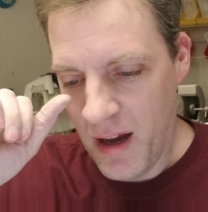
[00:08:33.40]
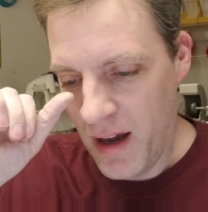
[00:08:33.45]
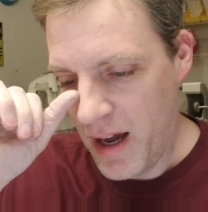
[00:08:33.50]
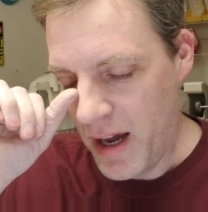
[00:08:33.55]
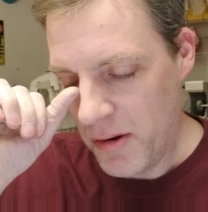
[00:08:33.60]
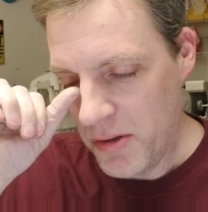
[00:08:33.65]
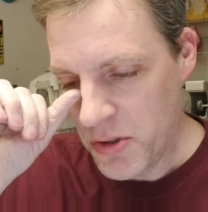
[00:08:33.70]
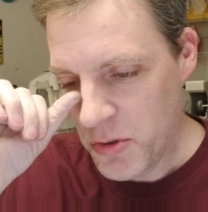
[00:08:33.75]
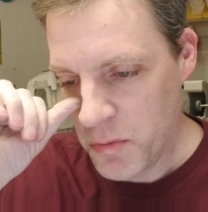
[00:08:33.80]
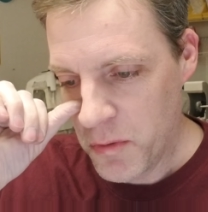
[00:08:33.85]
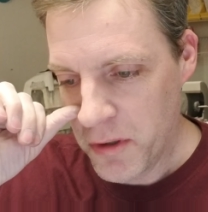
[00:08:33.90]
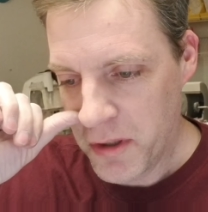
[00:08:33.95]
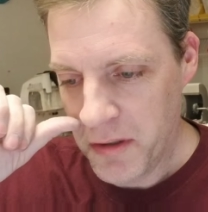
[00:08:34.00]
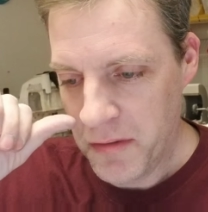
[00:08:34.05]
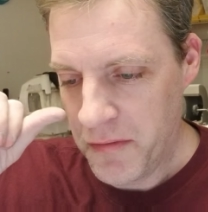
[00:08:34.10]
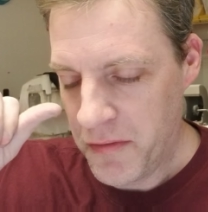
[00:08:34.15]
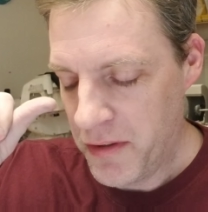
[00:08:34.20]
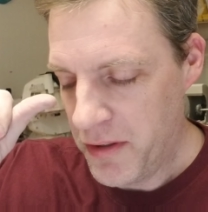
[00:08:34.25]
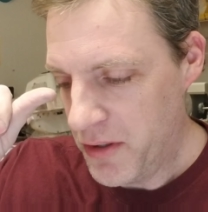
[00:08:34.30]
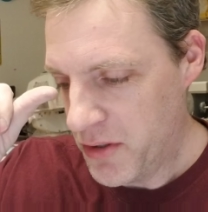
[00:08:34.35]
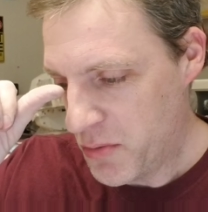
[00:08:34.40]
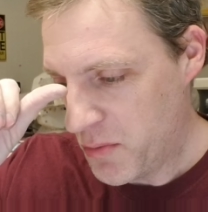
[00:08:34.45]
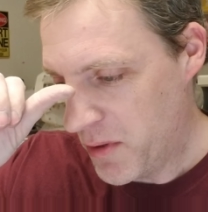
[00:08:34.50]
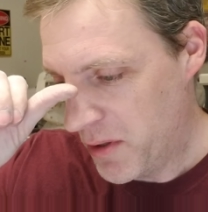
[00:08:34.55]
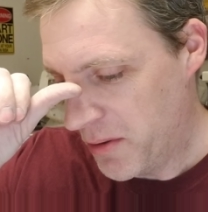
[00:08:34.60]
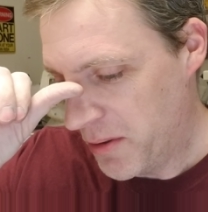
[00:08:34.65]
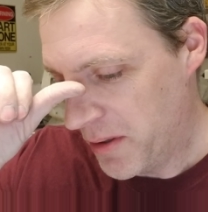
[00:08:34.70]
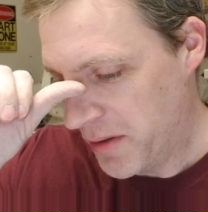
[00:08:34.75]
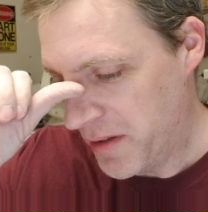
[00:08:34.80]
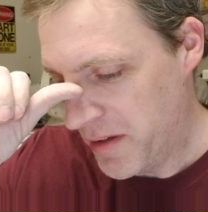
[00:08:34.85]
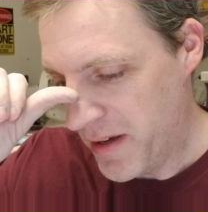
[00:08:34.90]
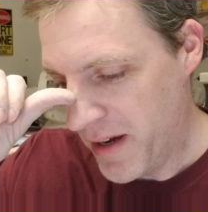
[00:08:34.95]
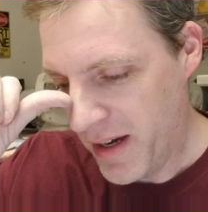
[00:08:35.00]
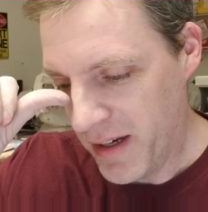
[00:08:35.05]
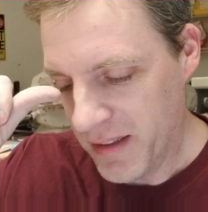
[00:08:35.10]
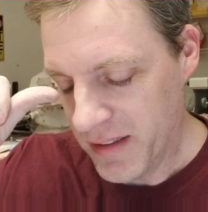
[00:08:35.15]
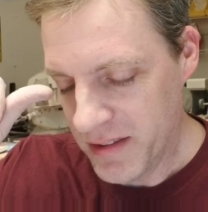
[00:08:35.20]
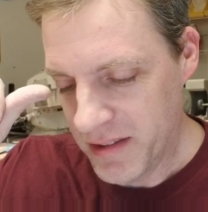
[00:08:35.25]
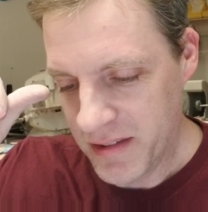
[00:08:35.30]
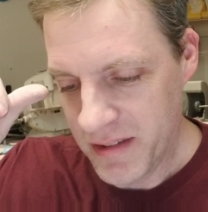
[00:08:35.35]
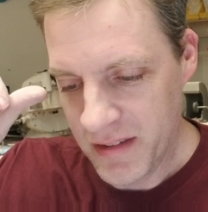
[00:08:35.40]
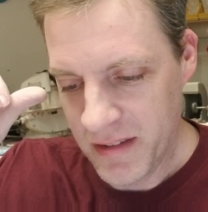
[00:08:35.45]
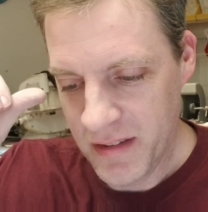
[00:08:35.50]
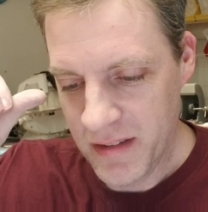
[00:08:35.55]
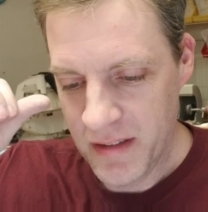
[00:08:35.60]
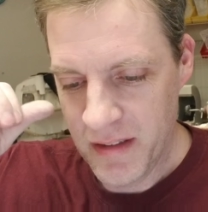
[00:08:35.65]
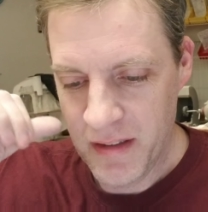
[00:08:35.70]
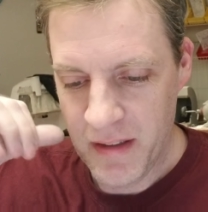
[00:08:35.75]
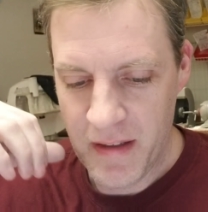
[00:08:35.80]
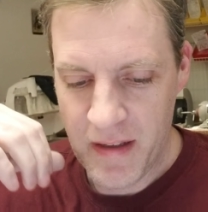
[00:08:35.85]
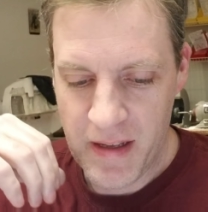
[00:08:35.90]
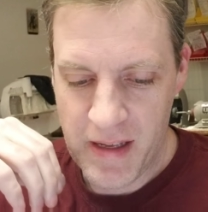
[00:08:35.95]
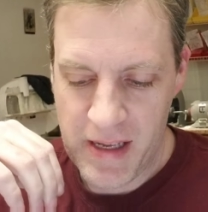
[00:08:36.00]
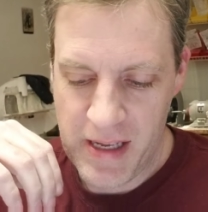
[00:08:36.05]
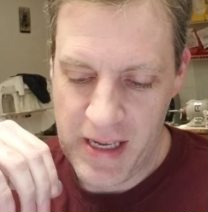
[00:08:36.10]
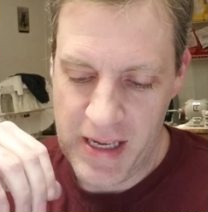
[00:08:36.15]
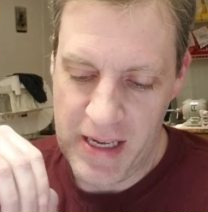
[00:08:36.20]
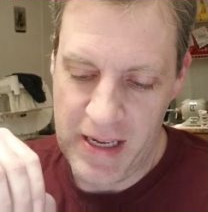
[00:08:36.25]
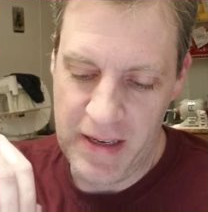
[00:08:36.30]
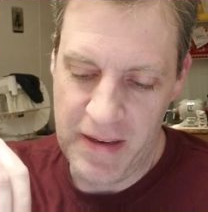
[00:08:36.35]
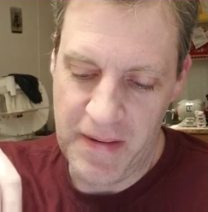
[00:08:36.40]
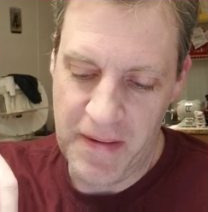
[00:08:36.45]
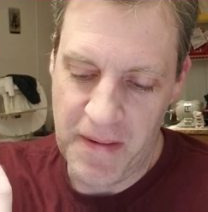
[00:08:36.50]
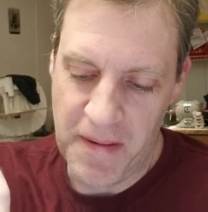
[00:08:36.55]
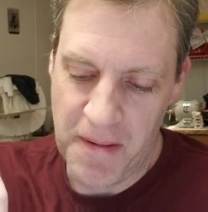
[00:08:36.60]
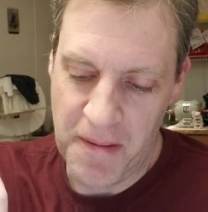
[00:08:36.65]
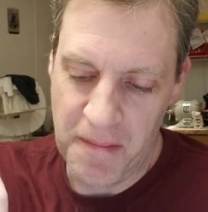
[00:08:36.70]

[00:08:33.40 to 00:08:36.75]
I was working for this one orthodontist, and